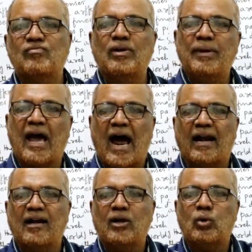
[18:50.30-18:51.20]
will be
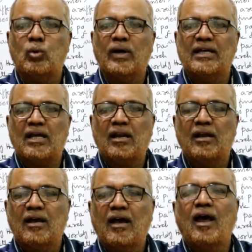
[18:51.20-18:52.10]
added
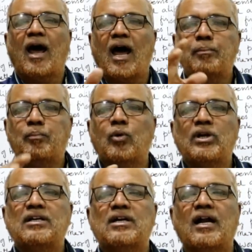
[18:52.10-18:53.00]
together and
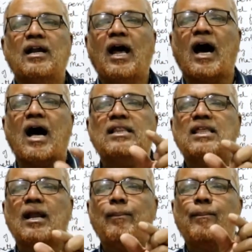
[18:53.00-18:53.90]
put it under
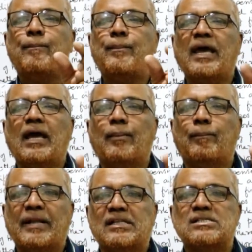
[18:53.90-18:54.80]
other
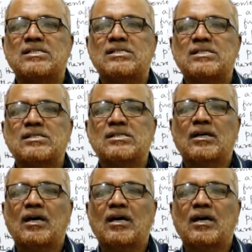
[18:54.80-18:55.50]
payables.